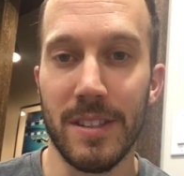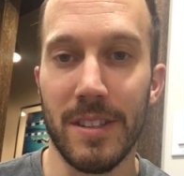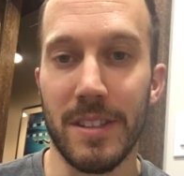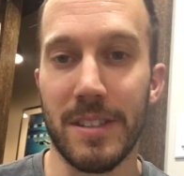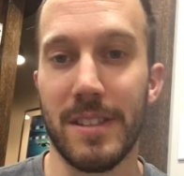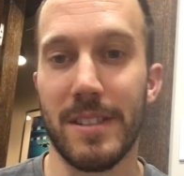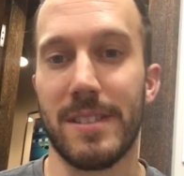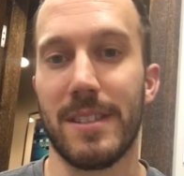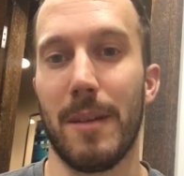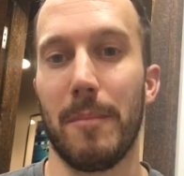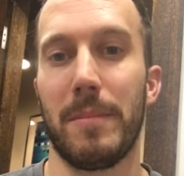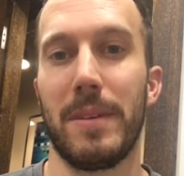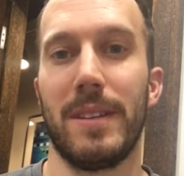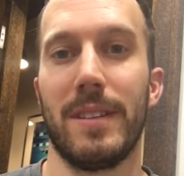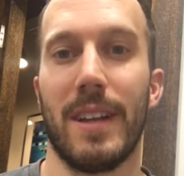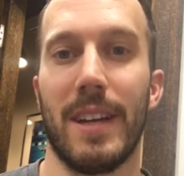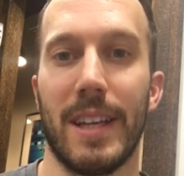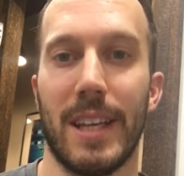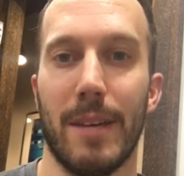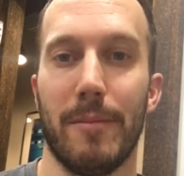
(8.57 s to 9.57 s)
This is something
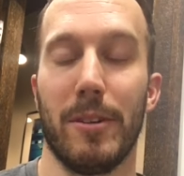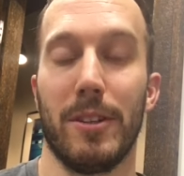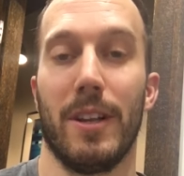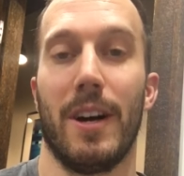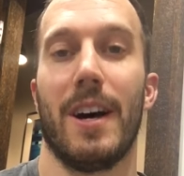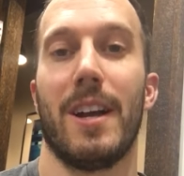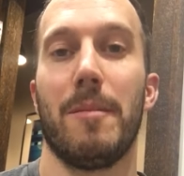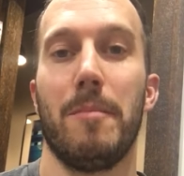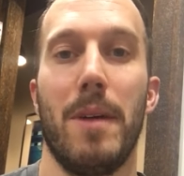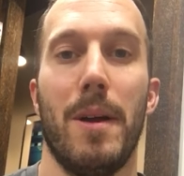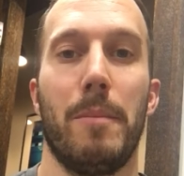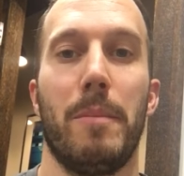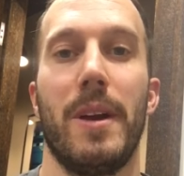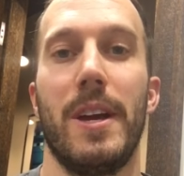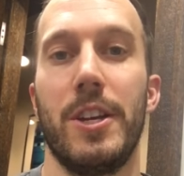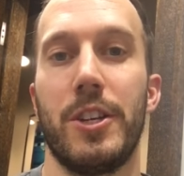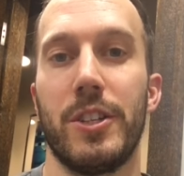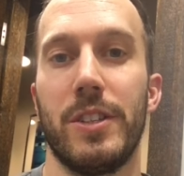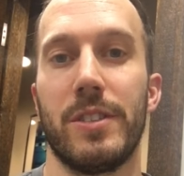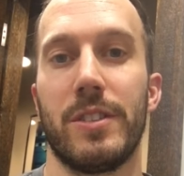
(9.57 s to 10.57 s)
that I give a lot of my
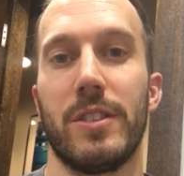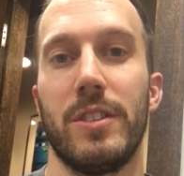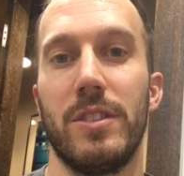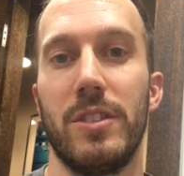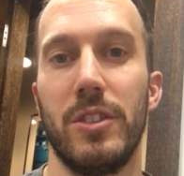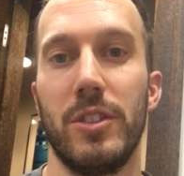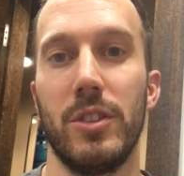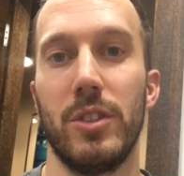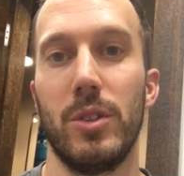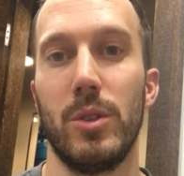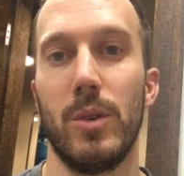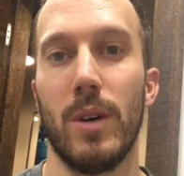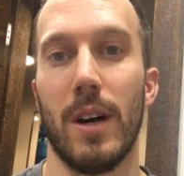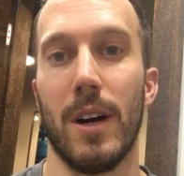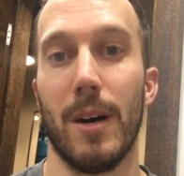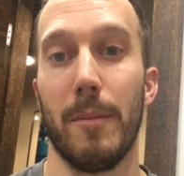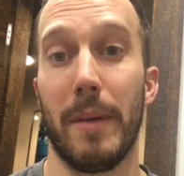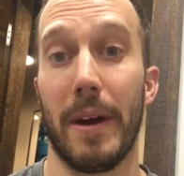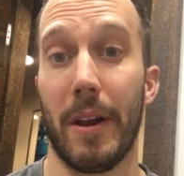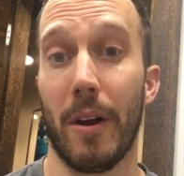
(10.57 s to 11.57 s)
patients to do
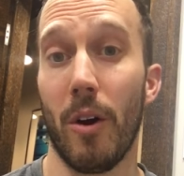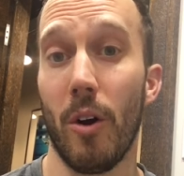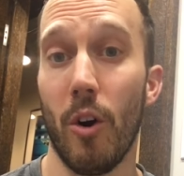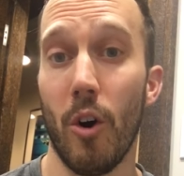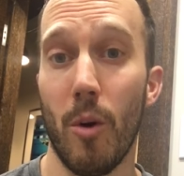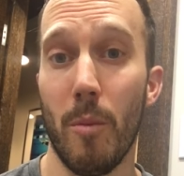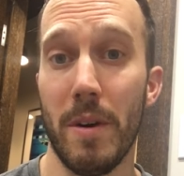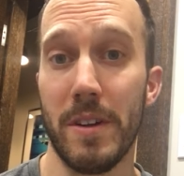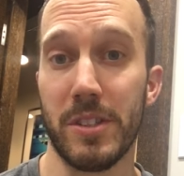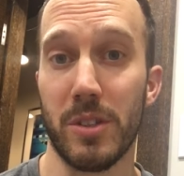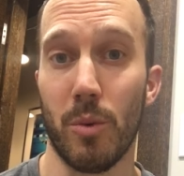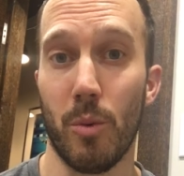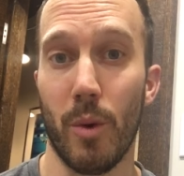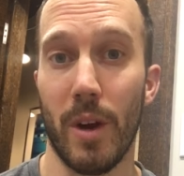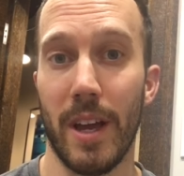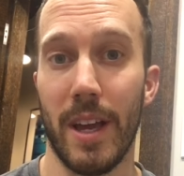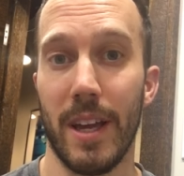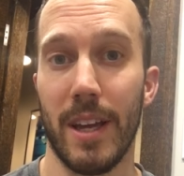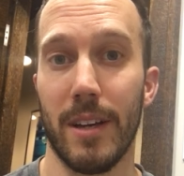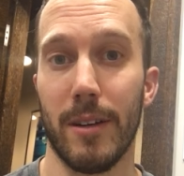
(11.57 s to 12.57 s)
at home as a
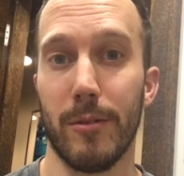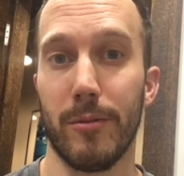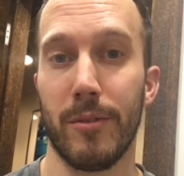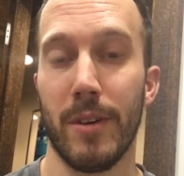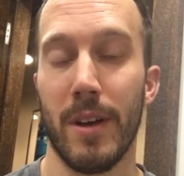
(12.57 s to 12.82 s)
way of